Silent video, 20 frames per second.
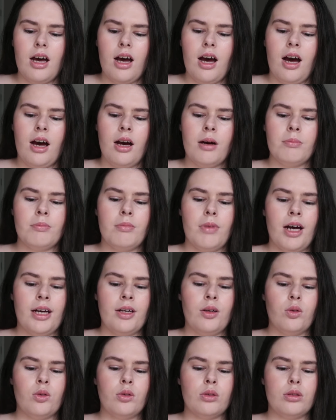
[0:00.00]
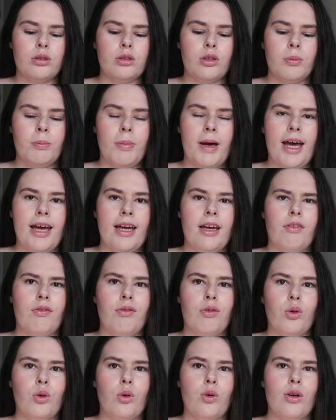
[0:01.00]
I also pay
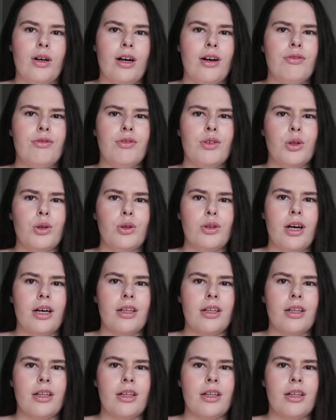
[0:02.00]
for a few